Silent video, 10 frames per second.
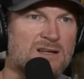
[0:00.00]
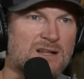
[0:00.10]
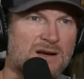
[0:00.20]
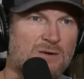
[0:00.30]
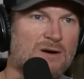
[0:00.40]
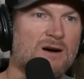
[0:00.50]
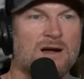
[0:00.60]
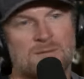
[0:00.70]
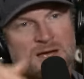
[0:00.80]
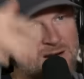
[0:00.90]
like, all
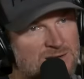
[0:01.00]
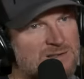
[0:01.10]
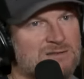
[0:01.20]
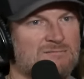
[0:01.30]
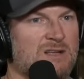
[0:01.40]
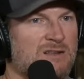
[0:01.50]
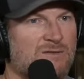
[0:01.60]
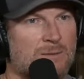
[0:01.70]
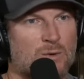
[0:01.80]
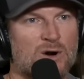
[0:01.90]
right, man, it's next
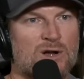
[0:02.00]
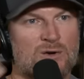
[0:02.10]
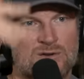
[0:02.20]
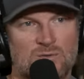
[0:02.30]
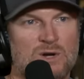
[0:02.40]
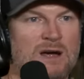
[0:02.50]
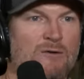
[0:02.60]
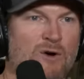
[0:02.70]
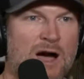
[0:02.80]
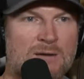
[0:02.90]
February or it's whenever,
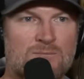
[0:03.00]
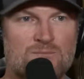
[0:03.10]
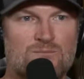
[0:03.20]
right?